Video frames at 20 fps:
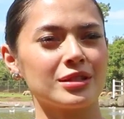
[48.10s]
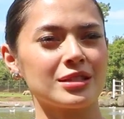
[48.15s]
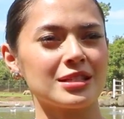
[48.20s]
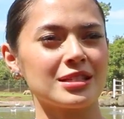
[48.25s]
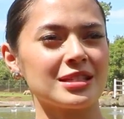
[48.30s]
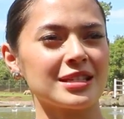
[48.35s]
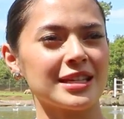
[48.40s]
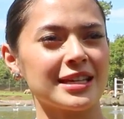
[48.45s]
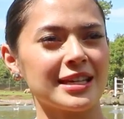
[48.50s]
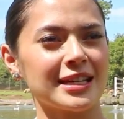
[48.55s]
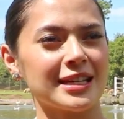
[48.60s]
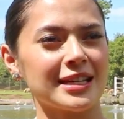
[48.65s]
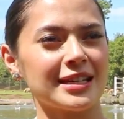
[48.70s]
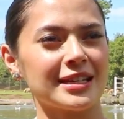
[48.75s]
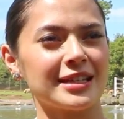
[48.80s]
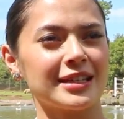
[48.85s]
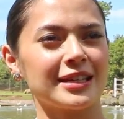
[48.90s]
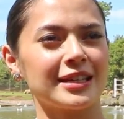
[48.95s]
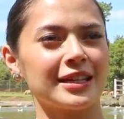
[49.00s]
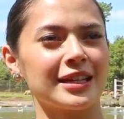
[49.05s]
was
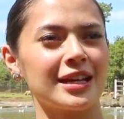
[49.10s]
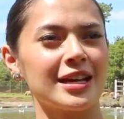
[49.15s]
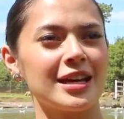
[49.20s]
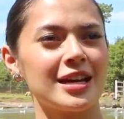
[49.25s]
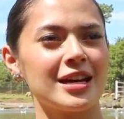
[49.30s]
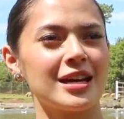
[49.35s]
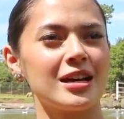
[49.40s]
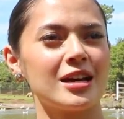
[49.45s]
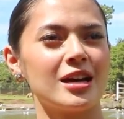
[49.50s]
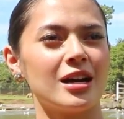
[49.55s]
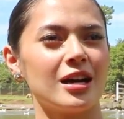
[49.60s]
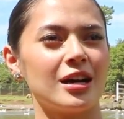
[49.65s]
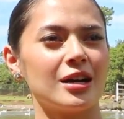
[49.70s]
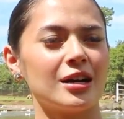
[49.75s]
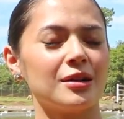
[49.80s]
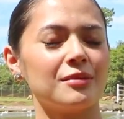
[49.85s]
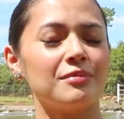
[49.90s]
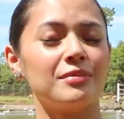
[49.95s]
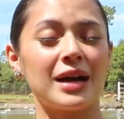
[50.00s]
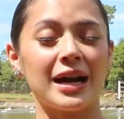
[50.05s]
in
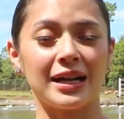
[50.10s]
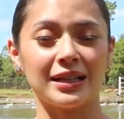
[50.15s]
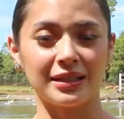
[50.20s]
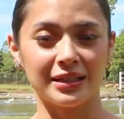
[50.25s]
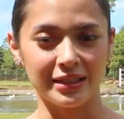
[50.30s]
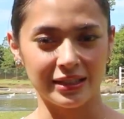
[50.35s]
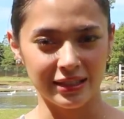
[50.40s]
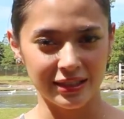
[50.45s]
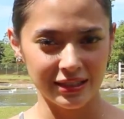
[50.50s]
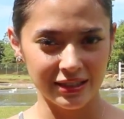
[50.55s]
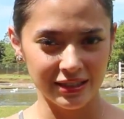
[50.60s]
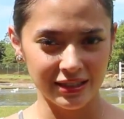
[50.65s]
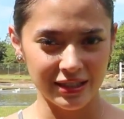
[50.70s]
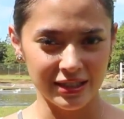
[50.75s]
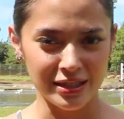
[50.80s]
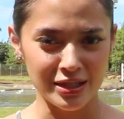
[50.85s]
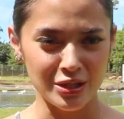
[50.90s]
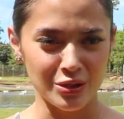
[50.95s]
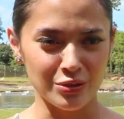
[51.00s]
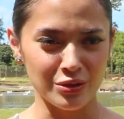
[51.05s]
Bali,
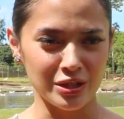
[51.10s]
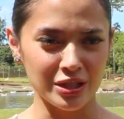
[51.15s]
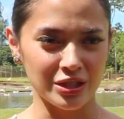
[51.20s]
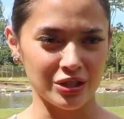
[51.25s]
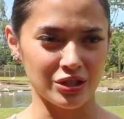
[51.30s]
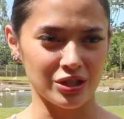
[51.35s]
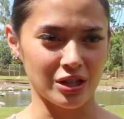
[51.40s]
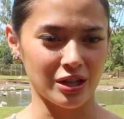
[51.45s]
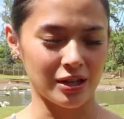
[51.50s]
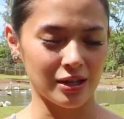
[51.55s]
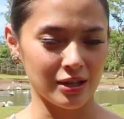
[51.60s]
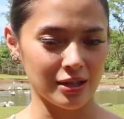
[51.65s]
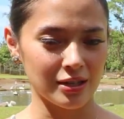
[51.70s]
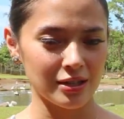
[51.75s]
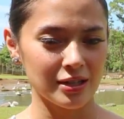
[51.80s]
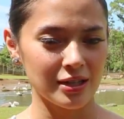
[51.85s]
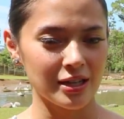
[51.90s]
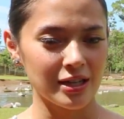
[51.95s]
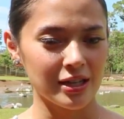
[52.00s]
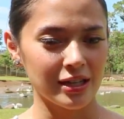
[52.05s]
Indonesia.
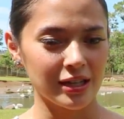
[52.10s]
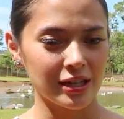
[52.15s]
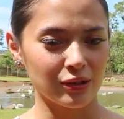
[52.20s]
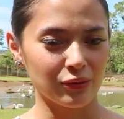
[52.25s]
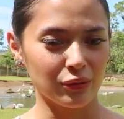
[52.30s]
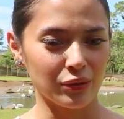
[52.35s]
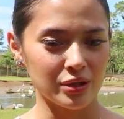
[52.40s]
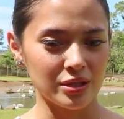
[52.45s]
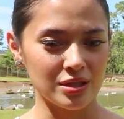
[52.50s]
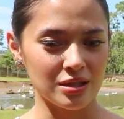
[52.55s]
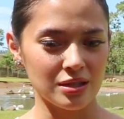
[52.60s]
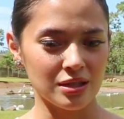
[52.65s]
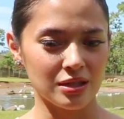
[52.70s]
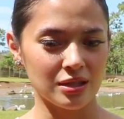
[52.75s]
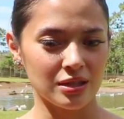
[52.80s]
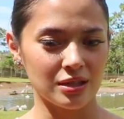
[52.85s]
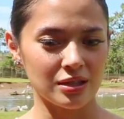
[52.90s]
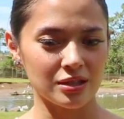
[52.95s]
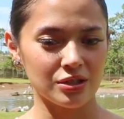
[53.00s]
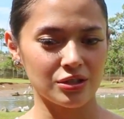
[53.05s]
It was
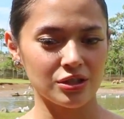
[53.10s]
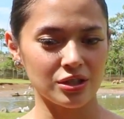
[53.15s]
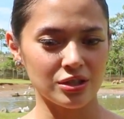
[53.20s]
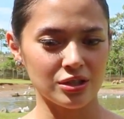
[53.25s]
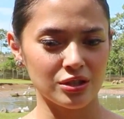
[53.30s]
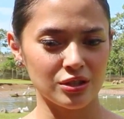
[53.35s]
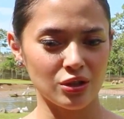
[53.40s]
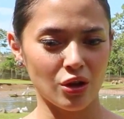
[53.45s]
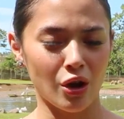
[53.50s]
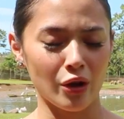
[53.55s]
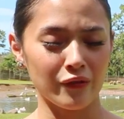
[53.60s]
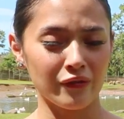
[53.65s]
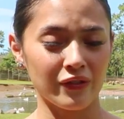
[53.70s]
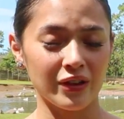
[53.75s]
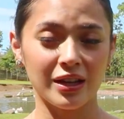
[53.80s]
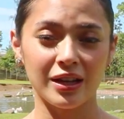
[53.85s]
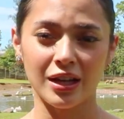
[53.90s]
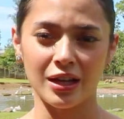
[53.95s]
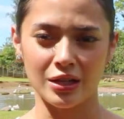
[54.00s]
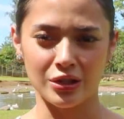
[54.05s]
just on
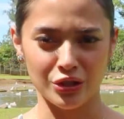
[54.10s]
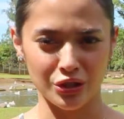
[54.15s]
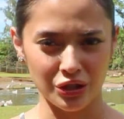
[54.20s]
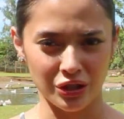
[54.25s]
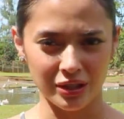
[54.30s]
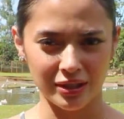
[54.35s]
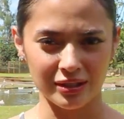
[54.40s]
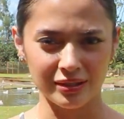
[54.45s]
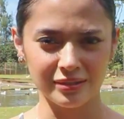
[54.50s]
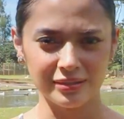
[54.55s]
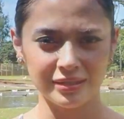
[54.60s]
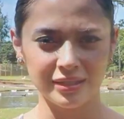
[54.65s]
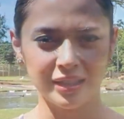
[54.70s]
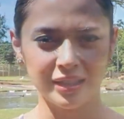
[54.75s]
vacation.